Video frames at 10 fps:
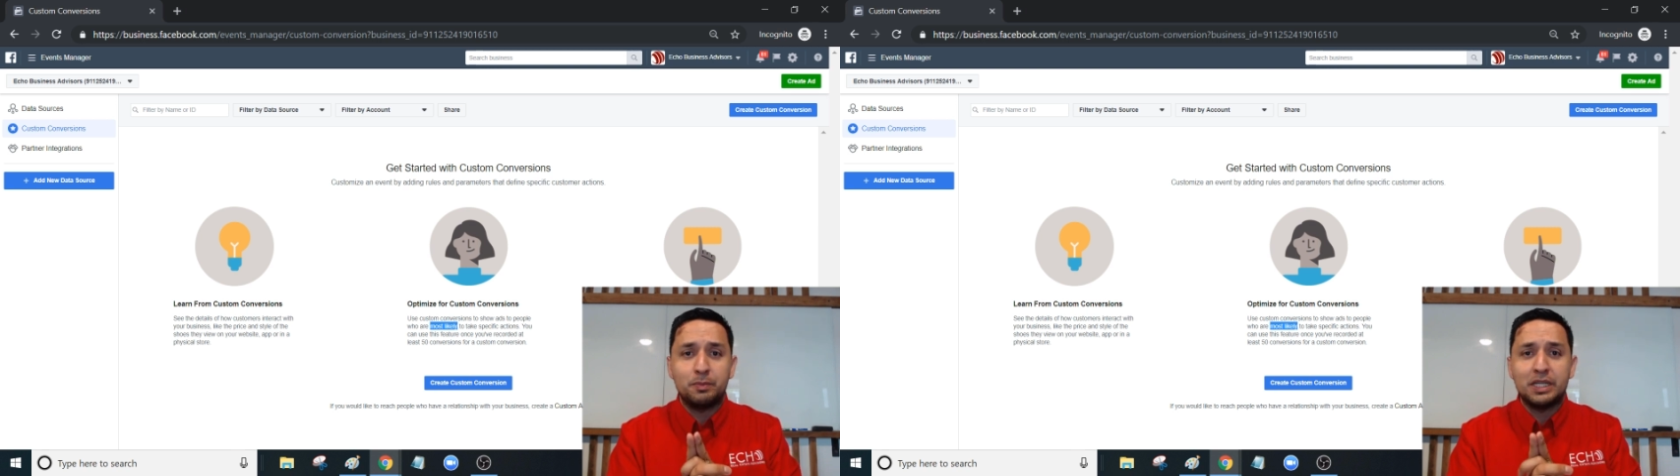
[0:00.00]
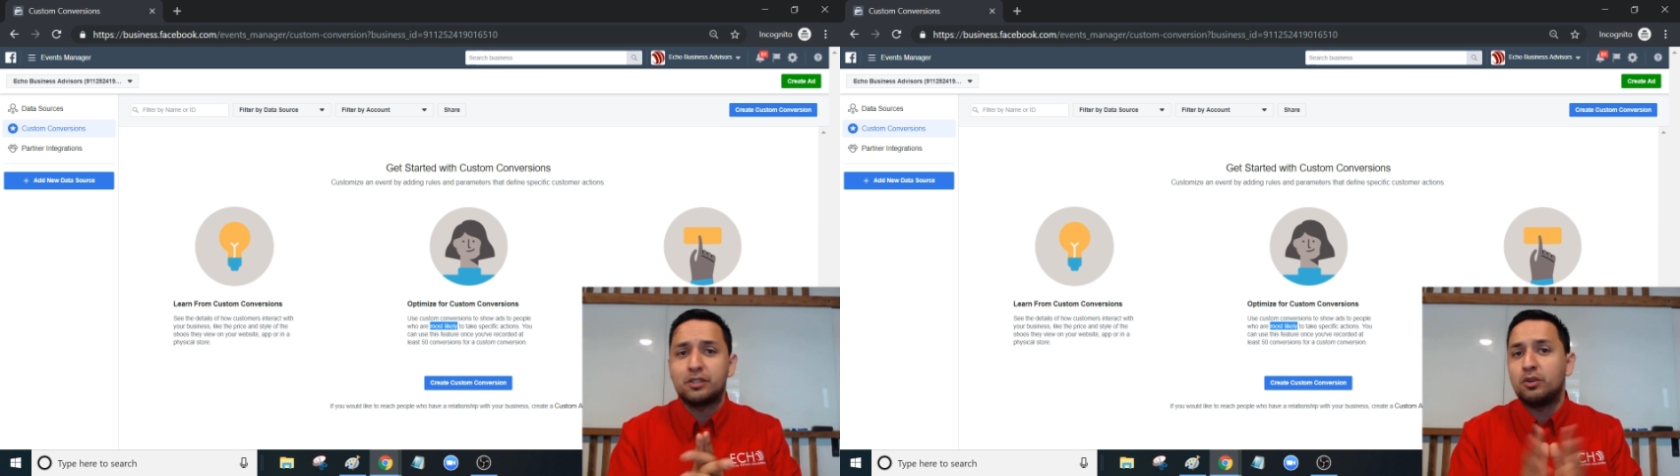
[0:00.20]

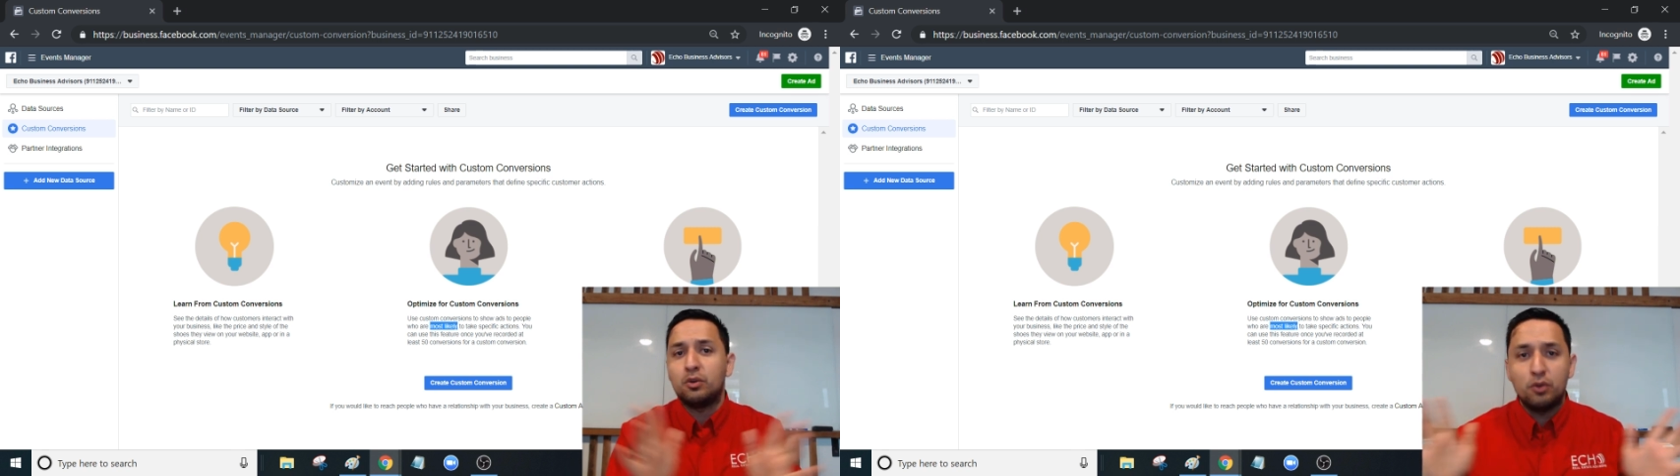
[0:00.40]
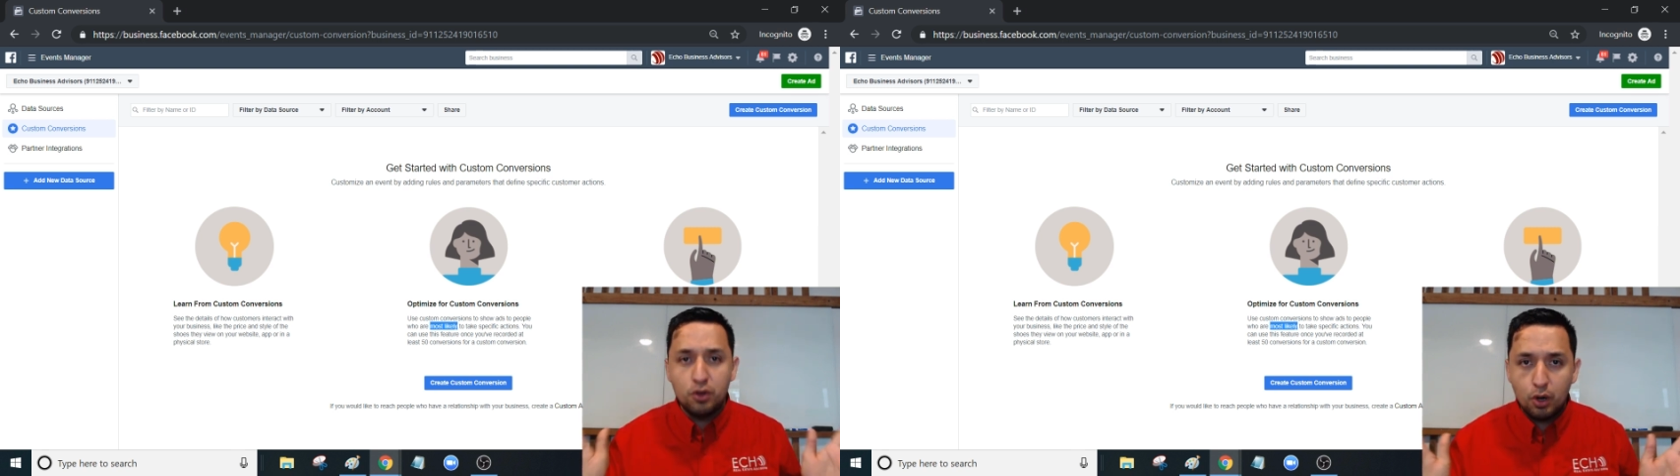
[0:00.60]

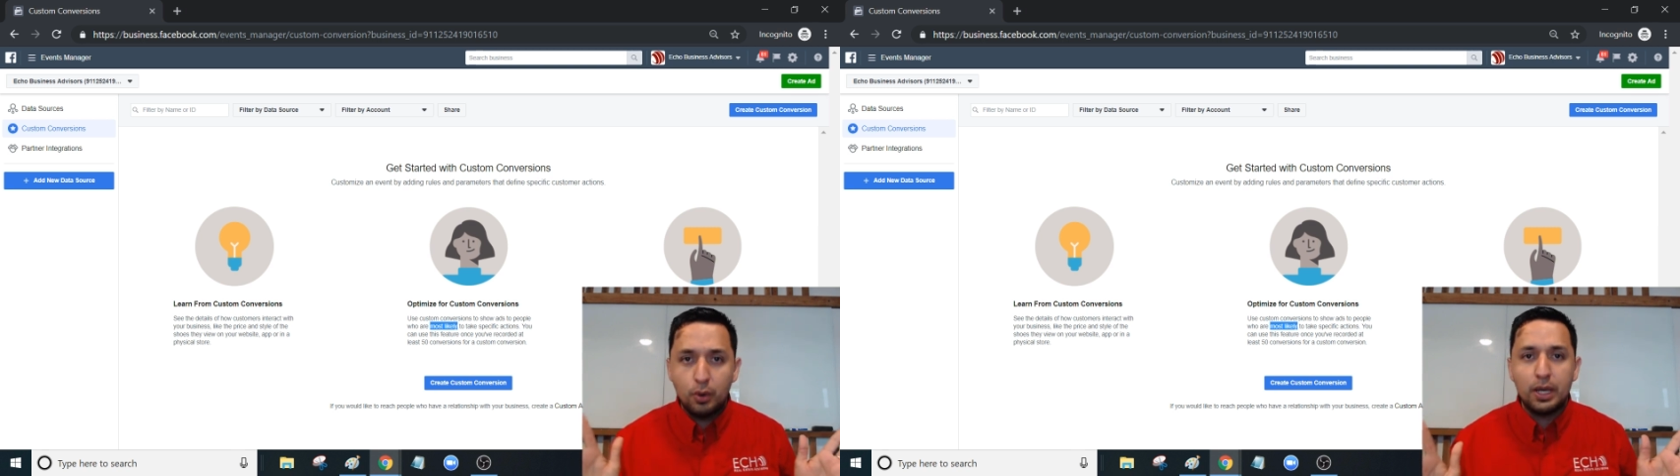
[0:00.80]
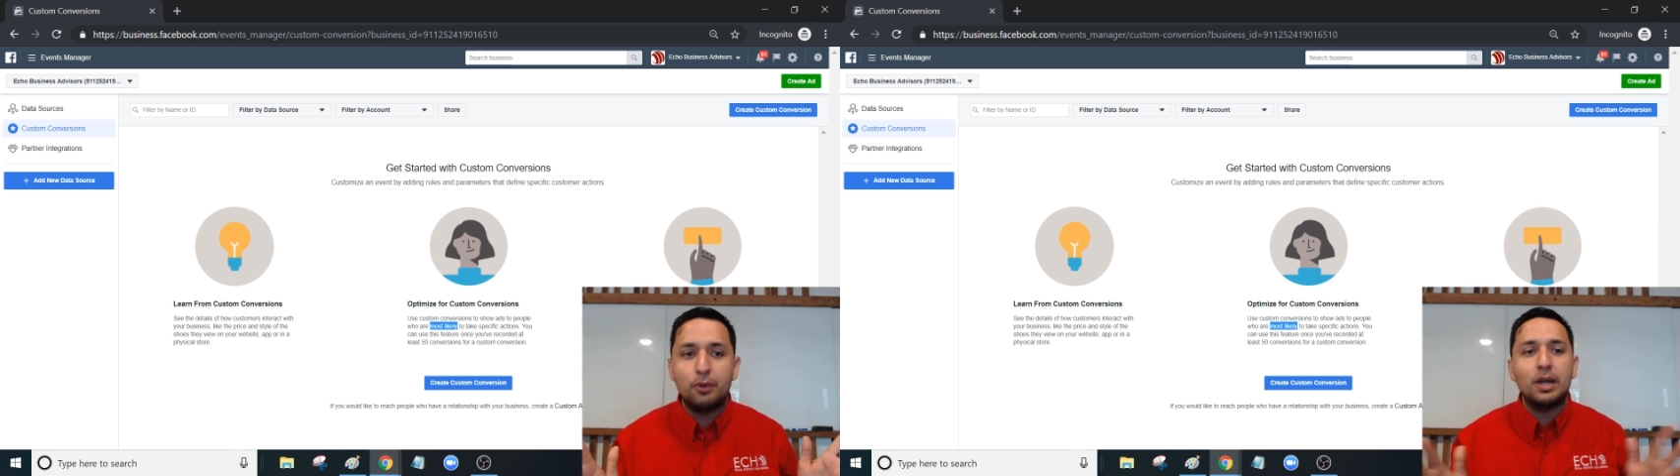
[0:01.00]
pixel, no
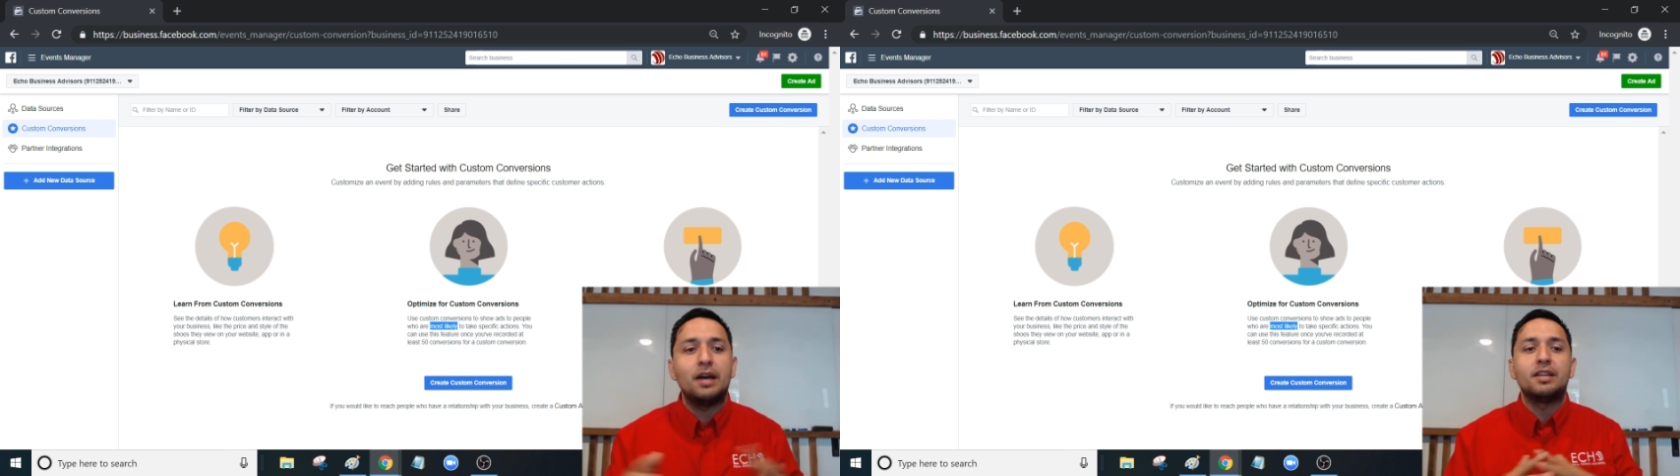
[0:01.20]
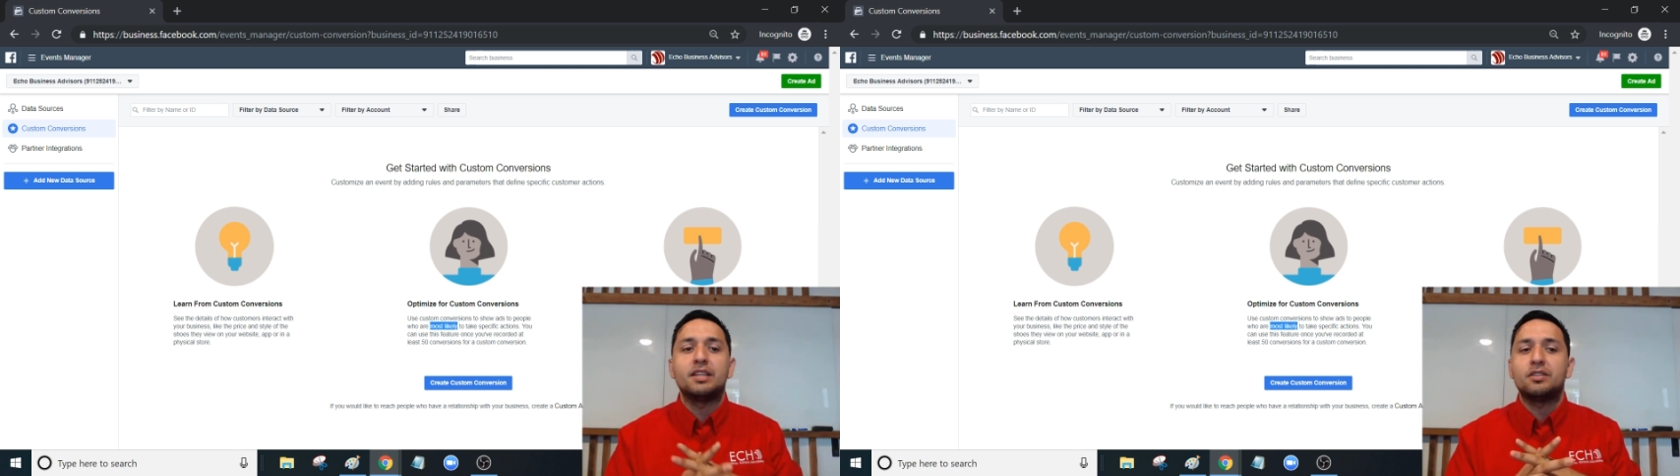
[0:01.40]
way around it.